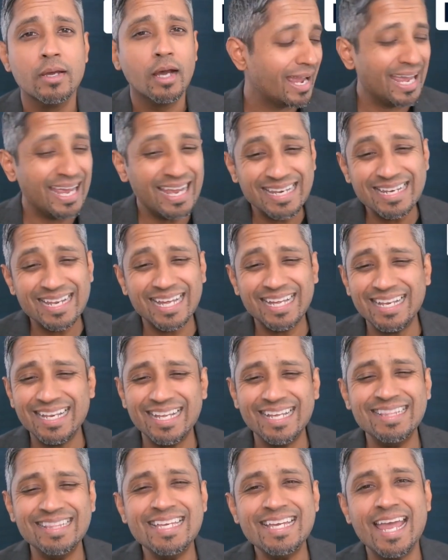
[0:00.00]
And
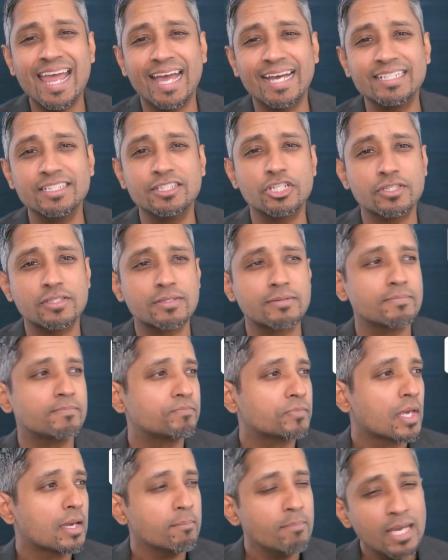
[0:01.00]
in the end, just
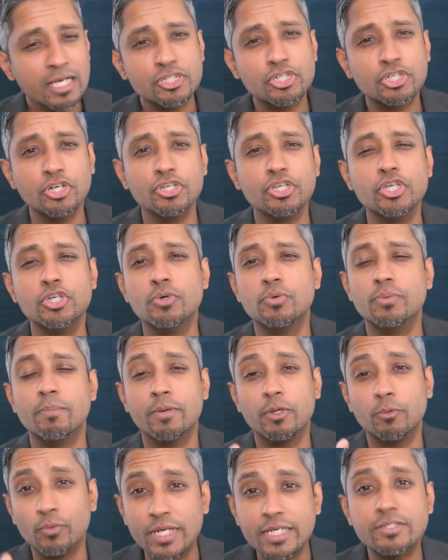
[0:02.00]
make sure you
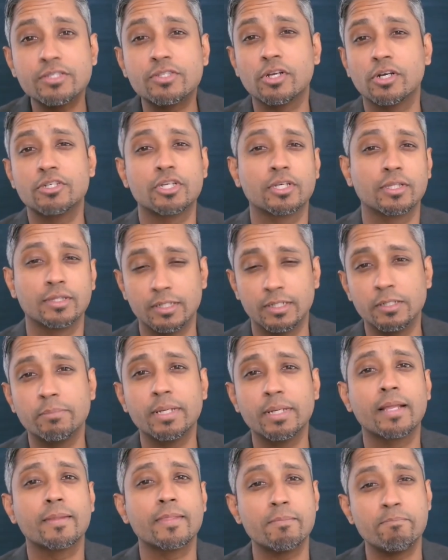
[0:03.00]
research a little
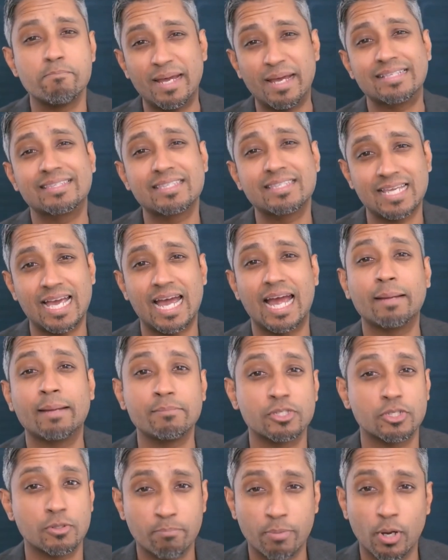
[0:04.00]
bit on the best
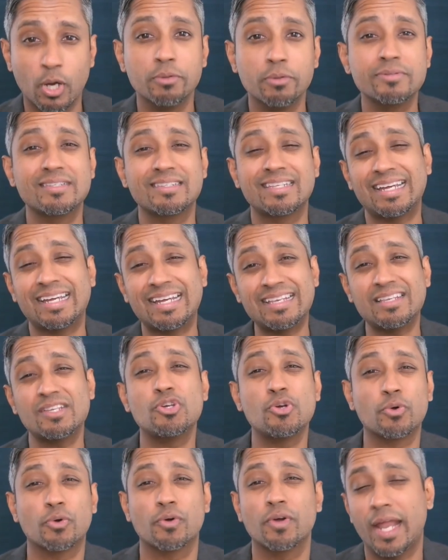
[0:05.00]
times to post in
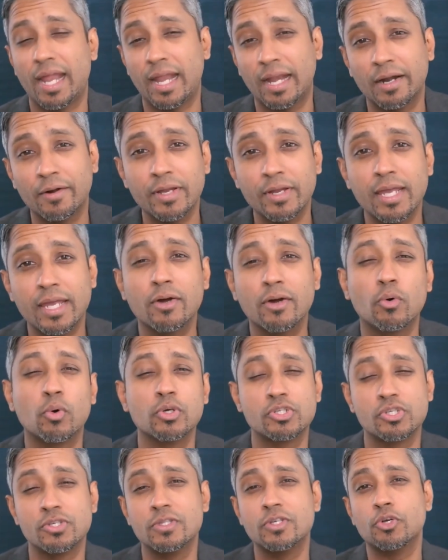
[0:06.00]
your area or
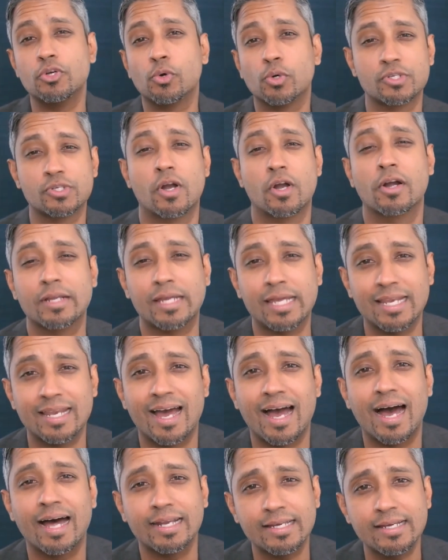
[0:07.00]
to the, your target
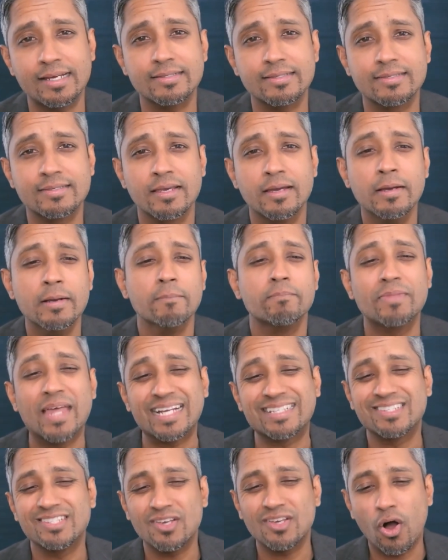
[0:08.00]
audience.
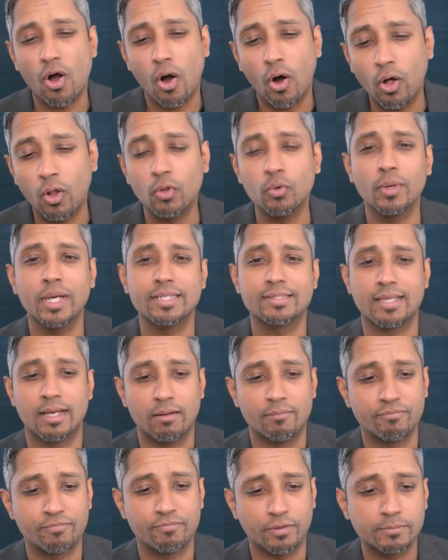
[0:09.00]
That's always
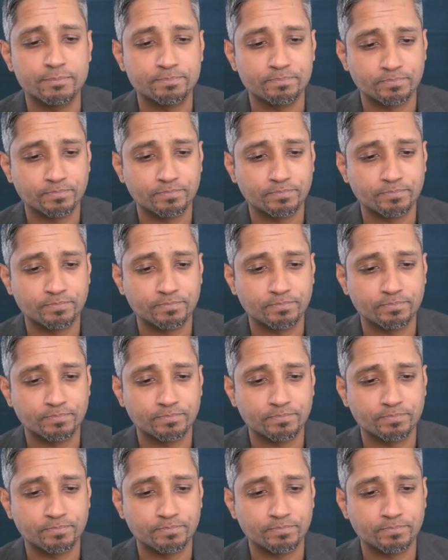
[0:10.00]
helpful.